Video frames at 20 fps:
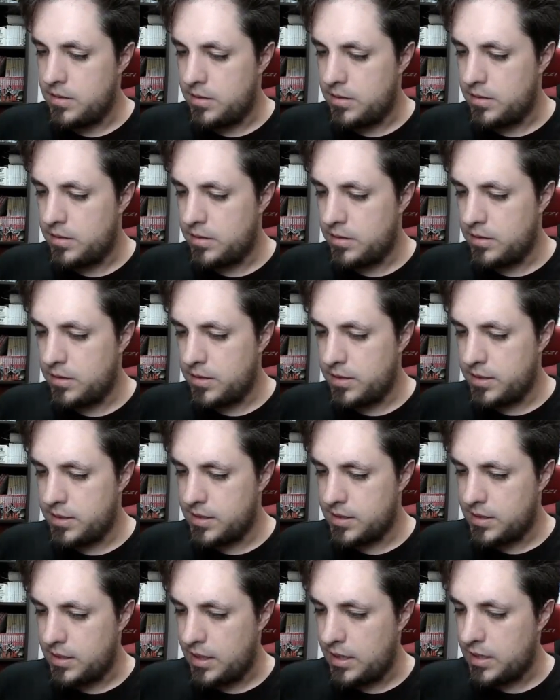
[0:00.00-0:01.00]
Uh,
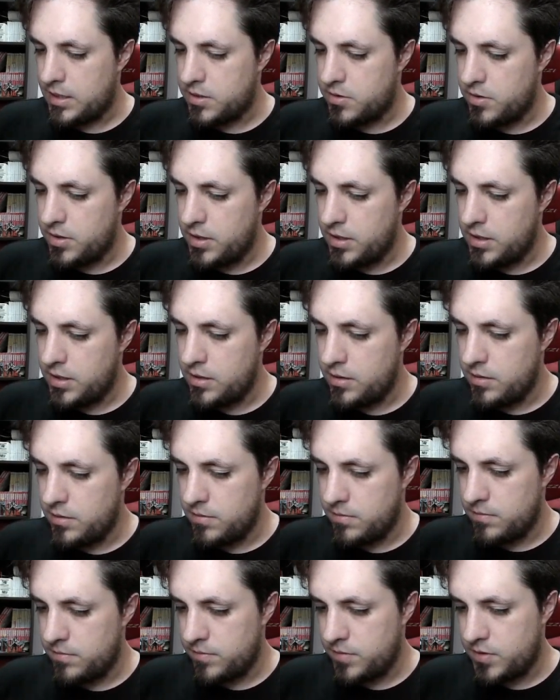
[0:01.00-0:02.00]
let's actually
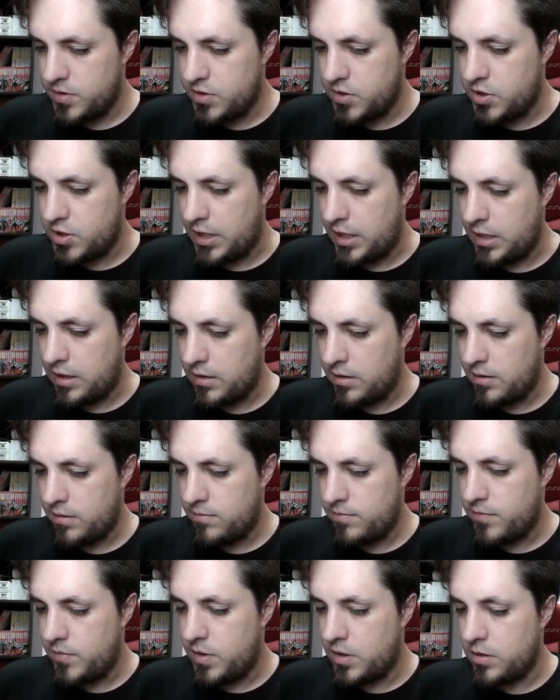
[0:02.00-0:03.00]
check
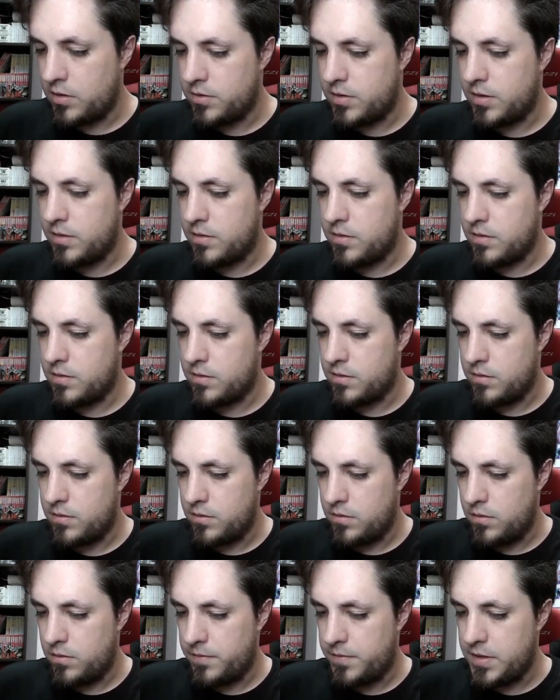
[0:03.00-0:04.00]
the contents
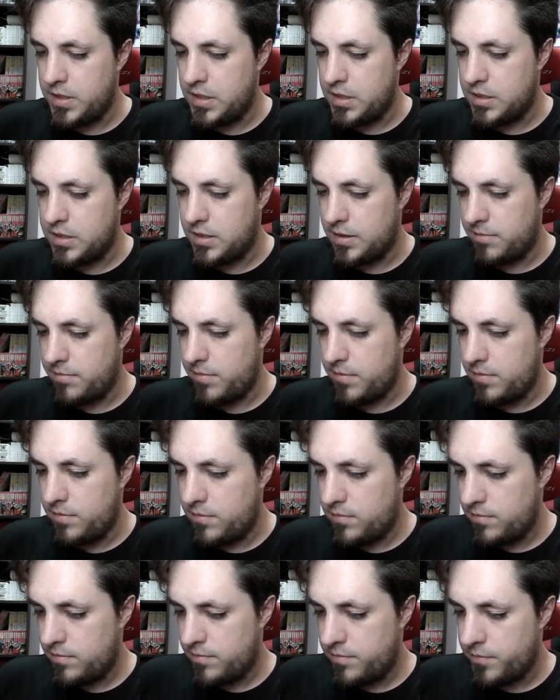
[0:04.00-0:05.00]
of this
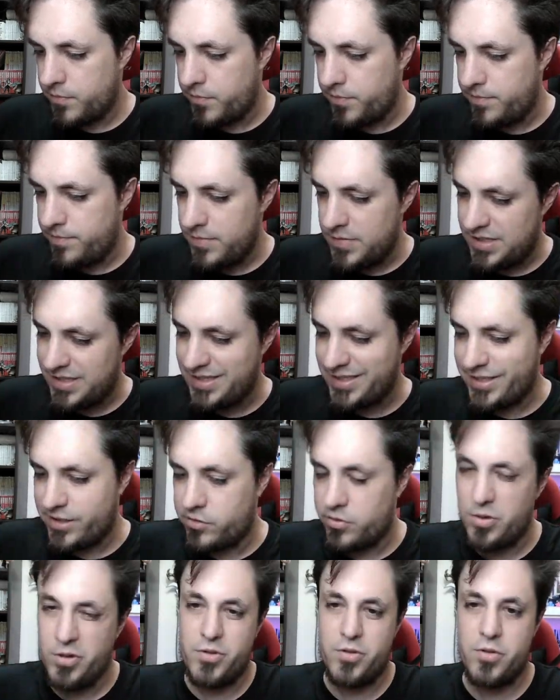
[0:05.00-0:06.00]

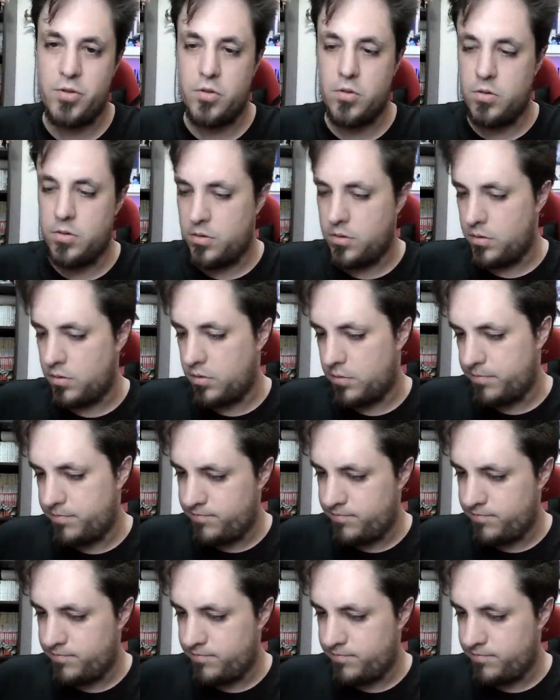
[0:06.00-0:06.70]
structure or